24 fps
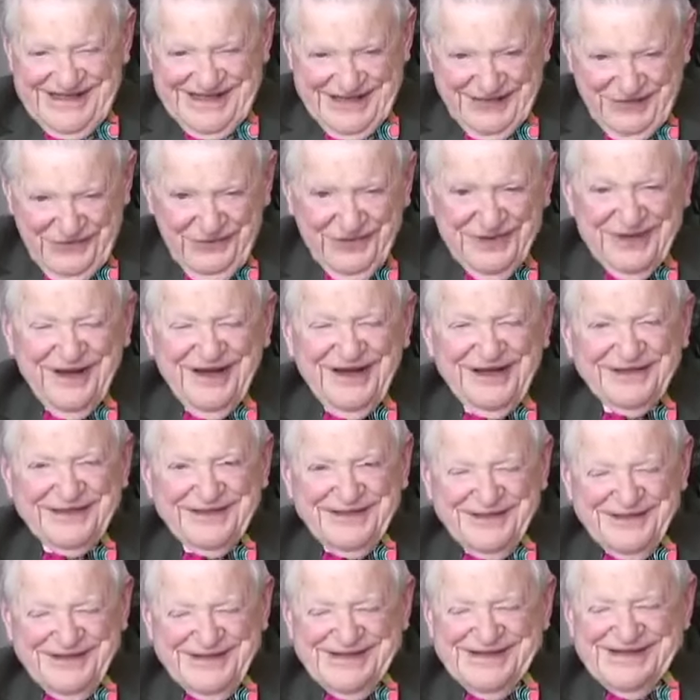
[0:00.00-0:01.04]
he would
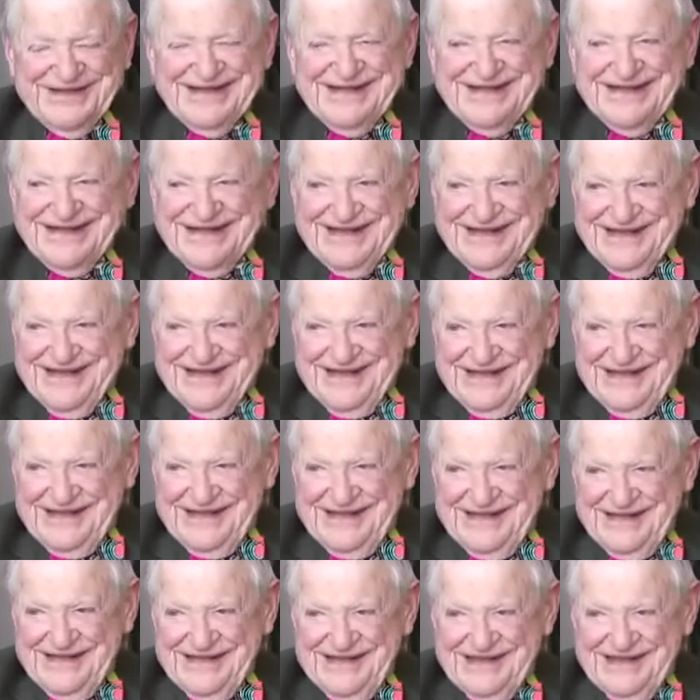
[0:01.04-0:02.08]
like to. Really?